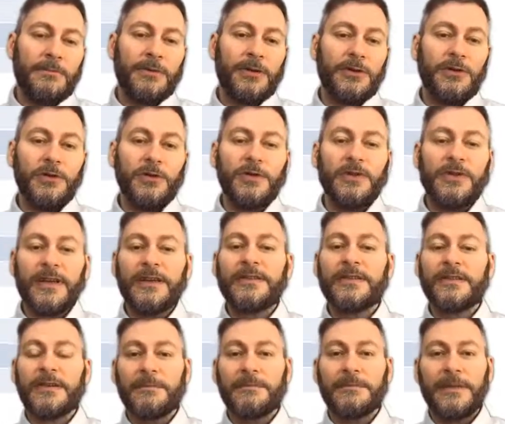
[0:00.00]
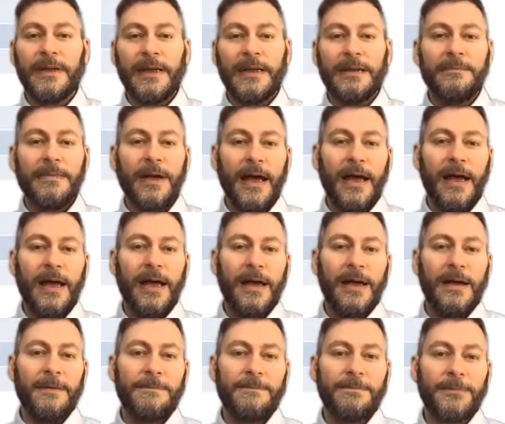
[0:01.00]
producing something
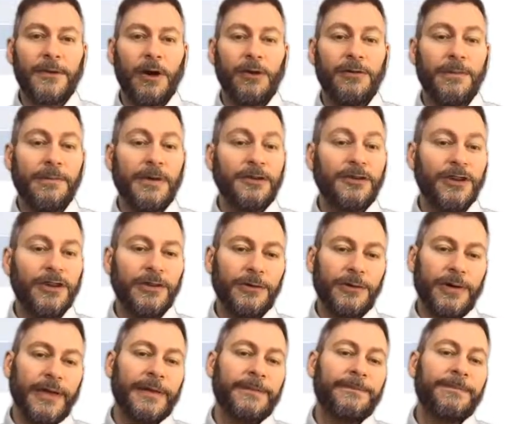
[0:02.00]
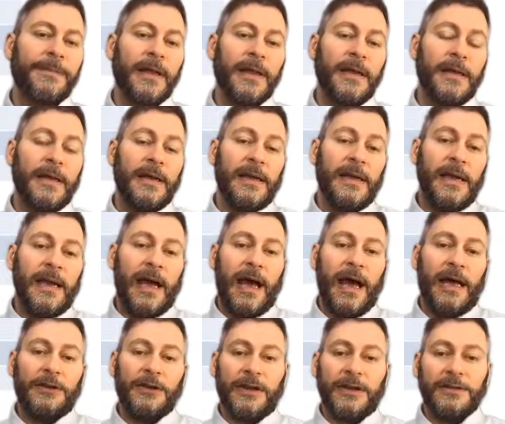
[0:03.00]
of a machinery.
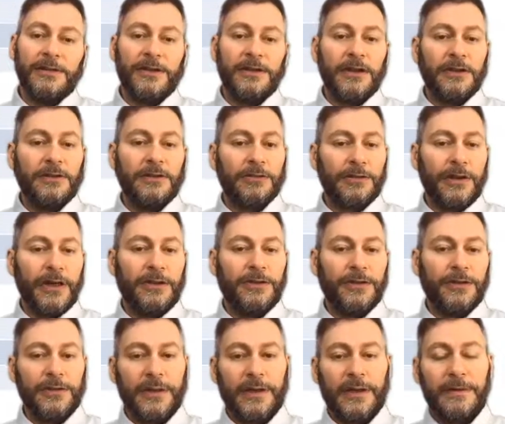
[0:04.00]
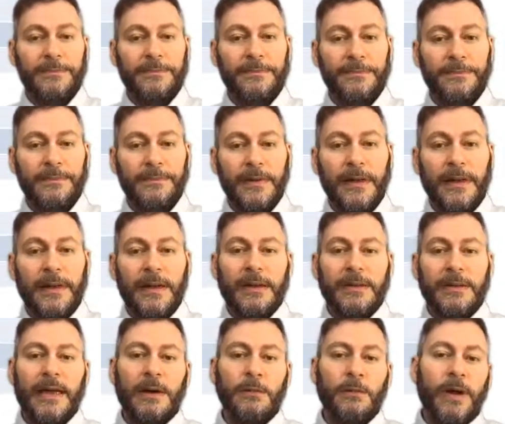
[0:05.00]
And you can see the duration there.
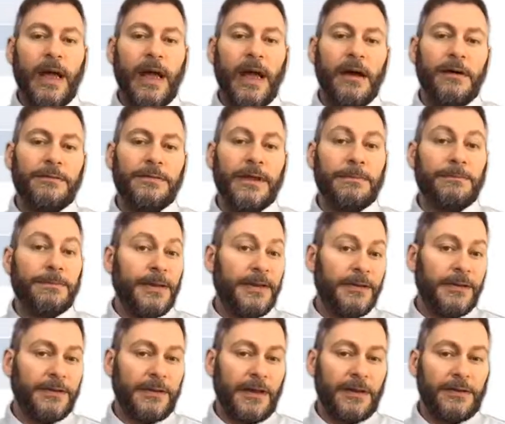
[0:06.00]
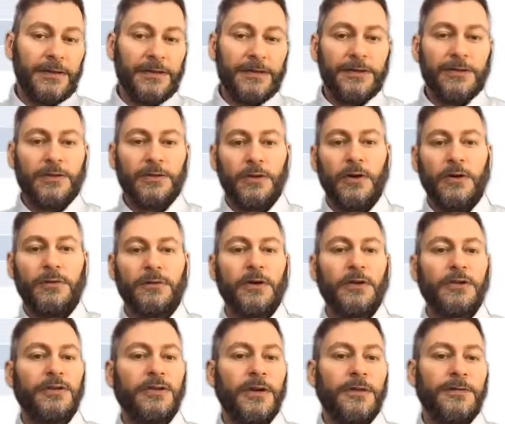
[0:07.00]
Then we have the predecessors. So of
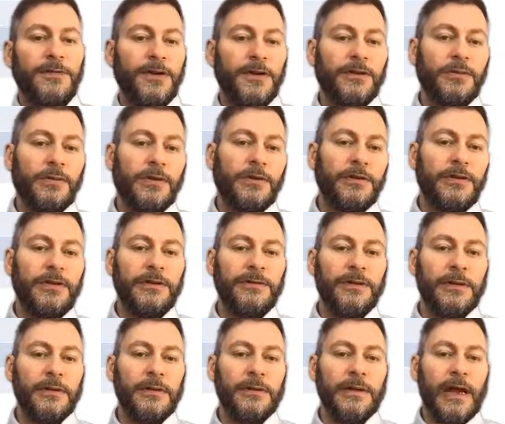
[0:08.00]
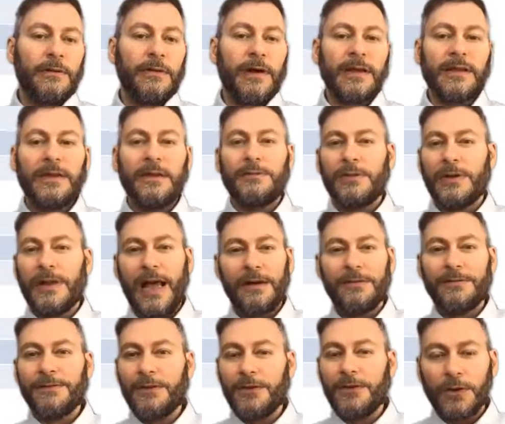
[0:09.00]
course, the first one, receiving directive, will
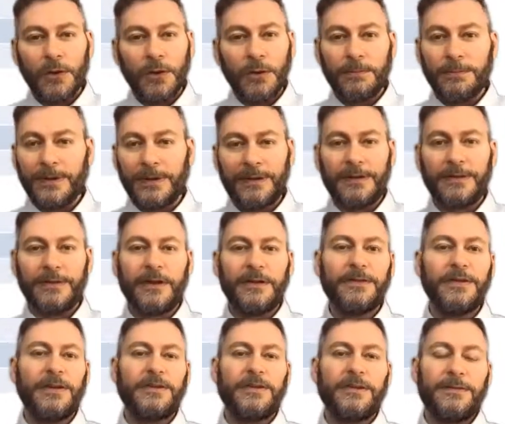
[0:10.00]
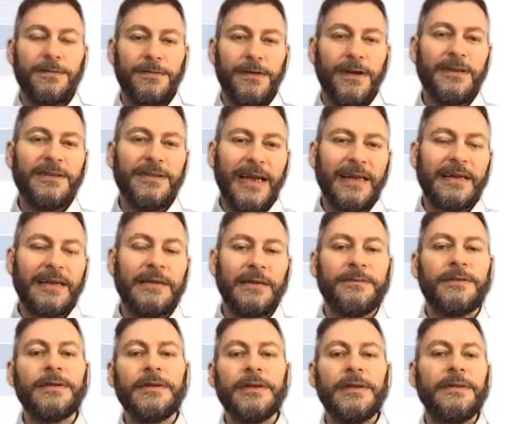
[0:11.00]
have no predecessor. It's the first
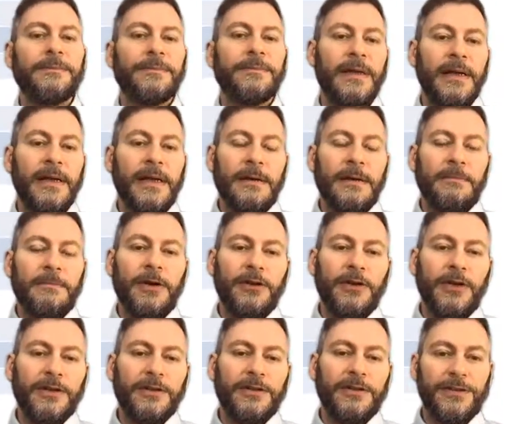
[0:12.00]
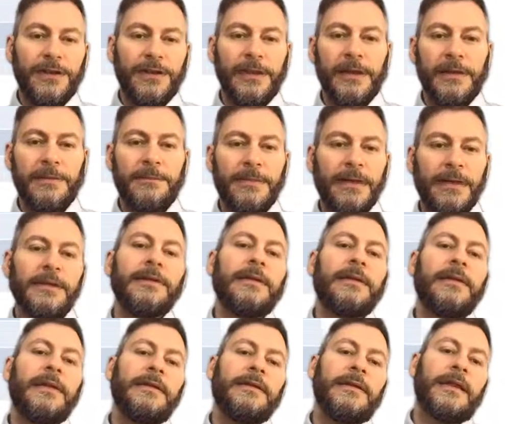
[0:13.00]
activity. But you can see
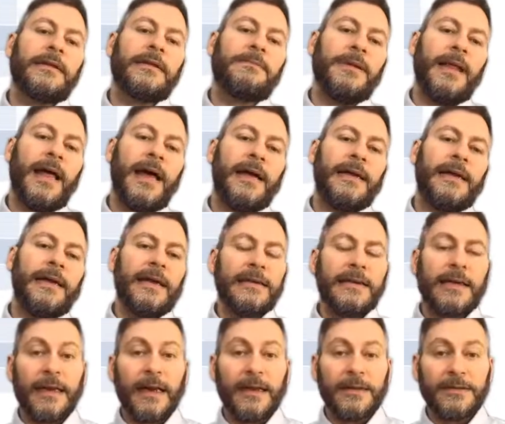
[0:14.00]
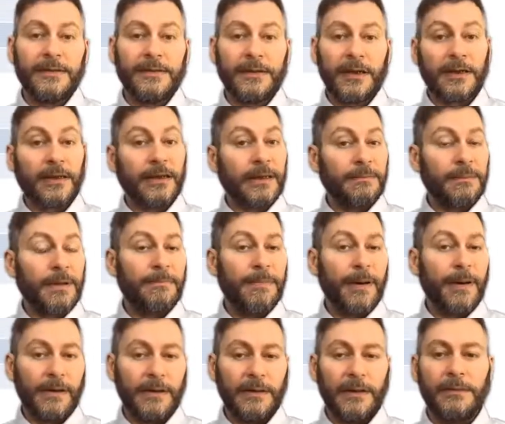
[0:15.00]
immediately that planning and analysis are going to be
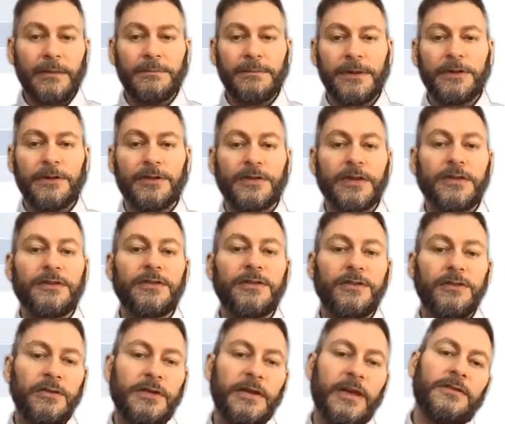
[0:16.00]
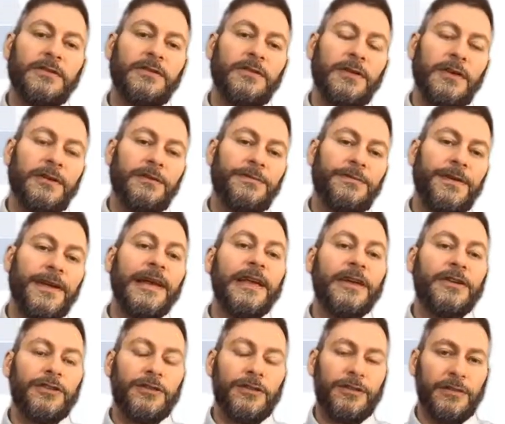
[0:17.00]
parallel, because as soon as you
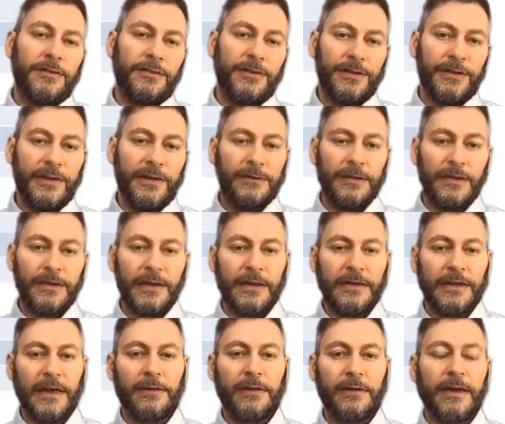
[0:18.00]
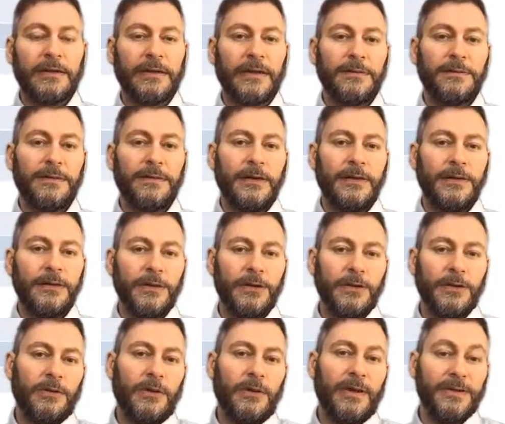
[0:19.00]
finish receiving the directive and
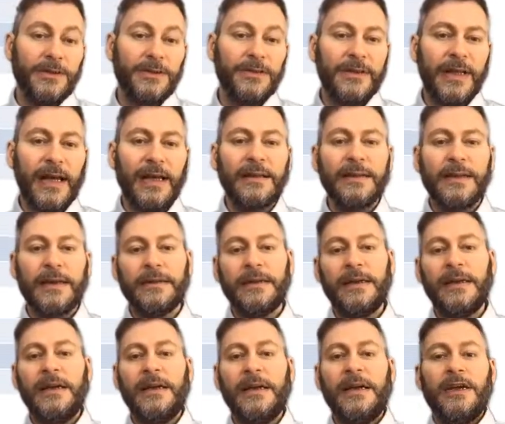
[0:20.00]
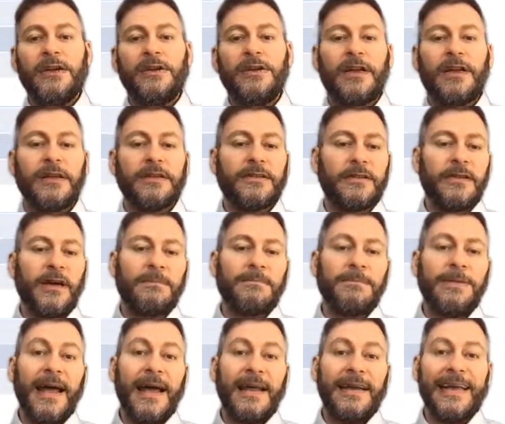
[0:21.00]
you understand it, you can
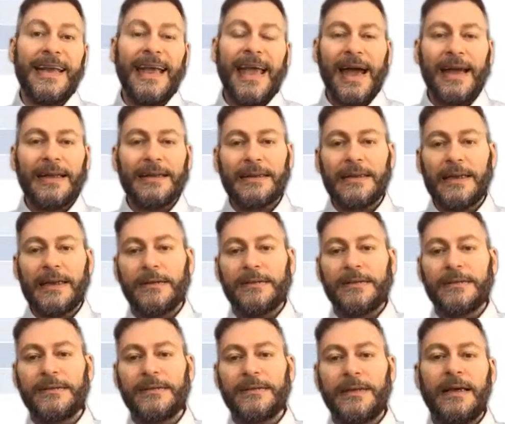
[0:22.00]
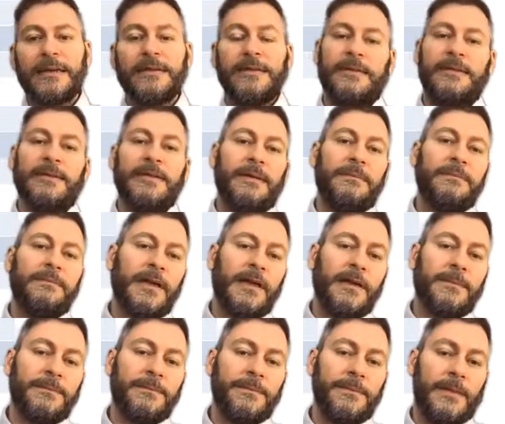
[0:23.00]
start planning and analysis at the same
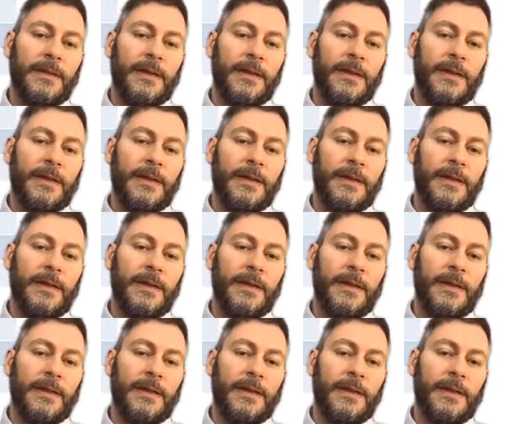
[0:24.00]
time.